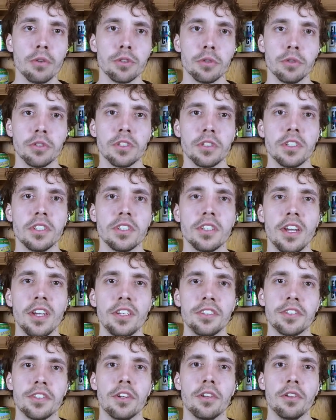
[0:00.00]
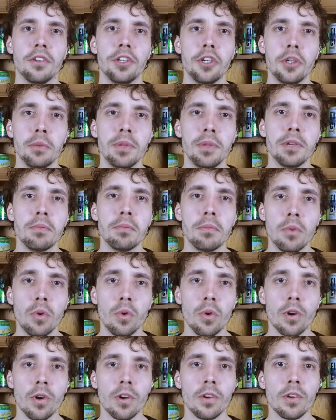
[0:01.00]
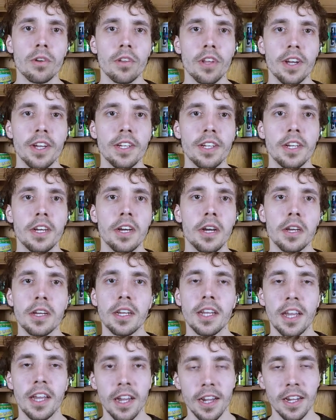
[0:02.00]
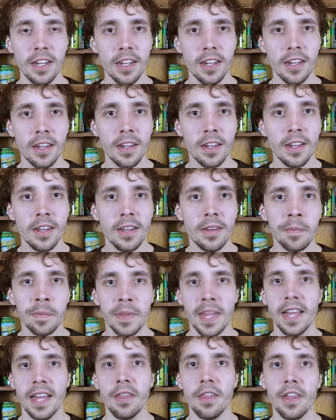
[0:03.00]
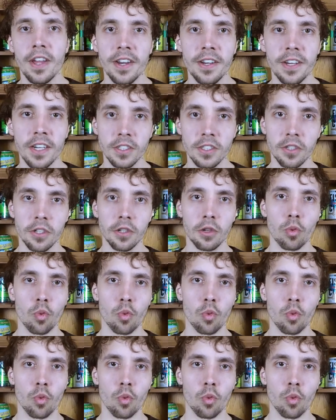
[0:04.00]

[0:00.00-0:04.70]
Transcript: so it's gonna taste a little bit more like a cake, and then it's gonna